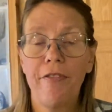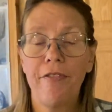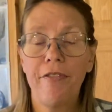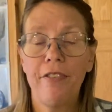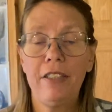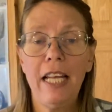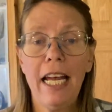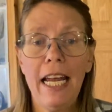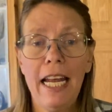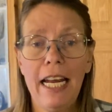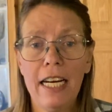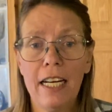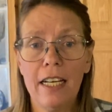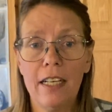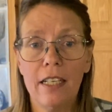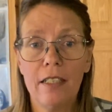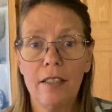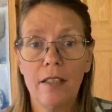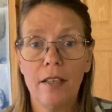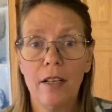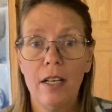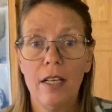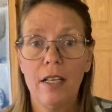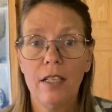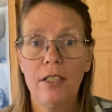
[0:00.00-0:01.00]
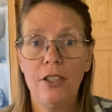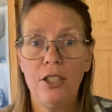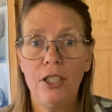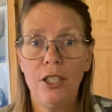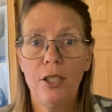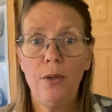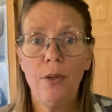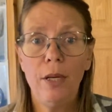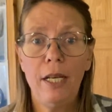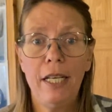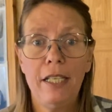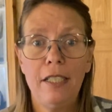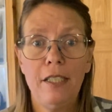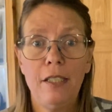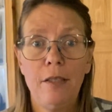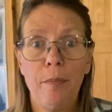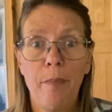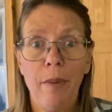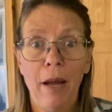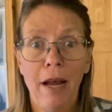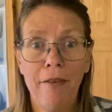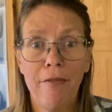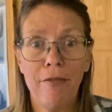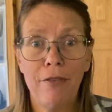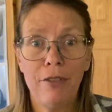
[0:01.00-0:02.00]
flair to his
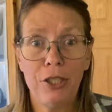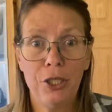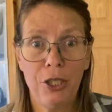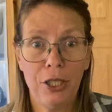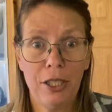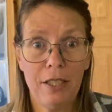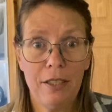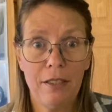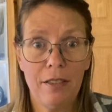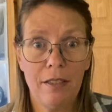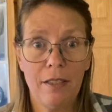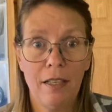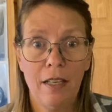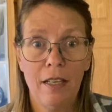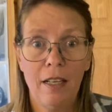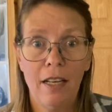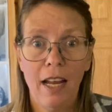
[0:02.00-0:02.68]
beverages,